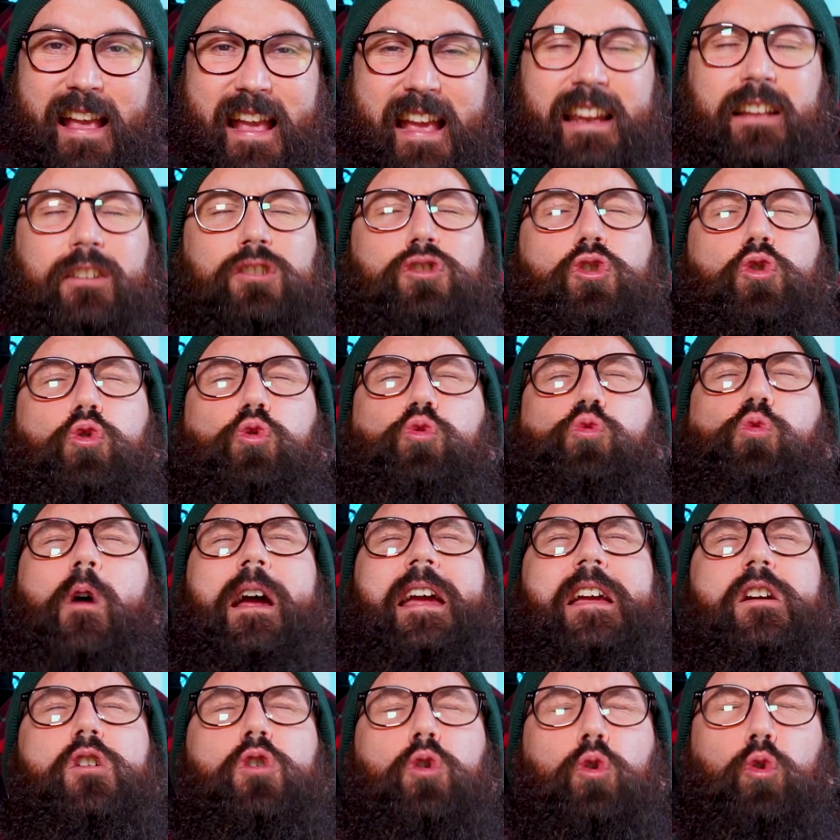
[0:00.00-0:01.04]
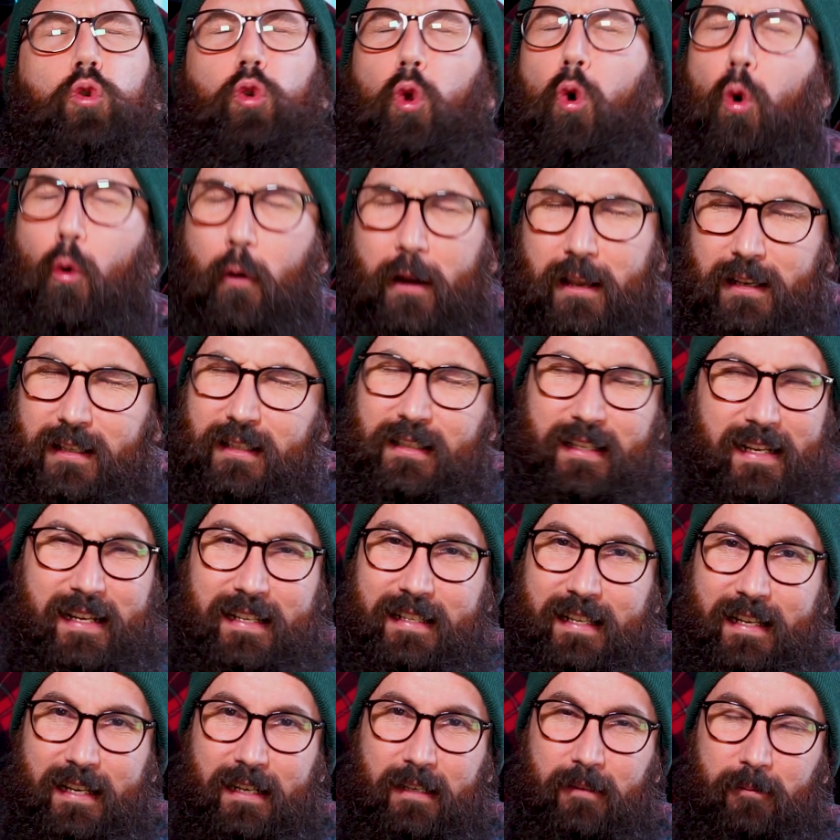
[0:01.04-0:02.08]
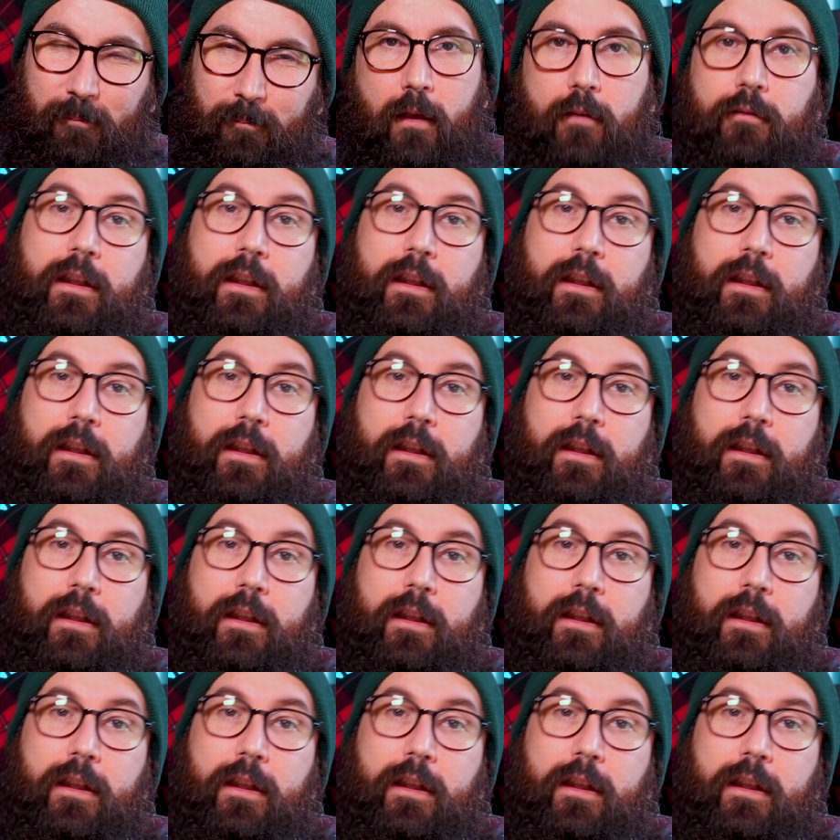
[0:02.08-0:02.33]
in its great, glorious detail.